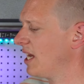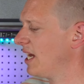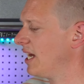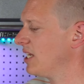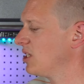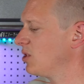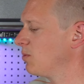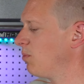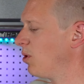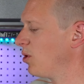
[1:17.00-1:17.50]

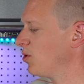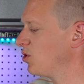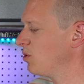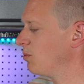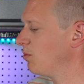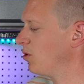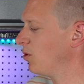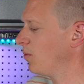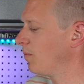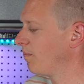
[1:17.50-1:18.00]
as
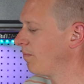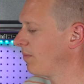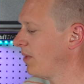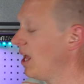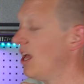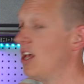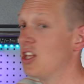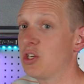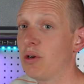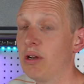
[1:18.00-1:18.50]
possible.
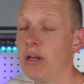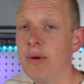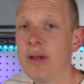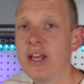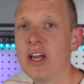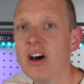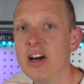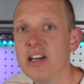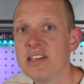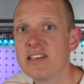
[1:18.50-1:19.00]
So anyway
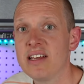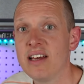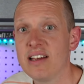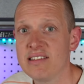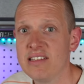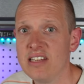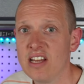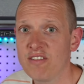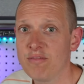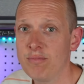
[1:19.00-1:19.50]
guys,
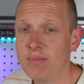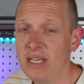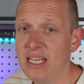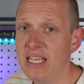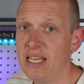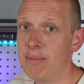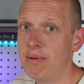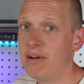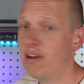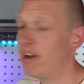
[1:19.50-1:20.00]
that's enough of me yipping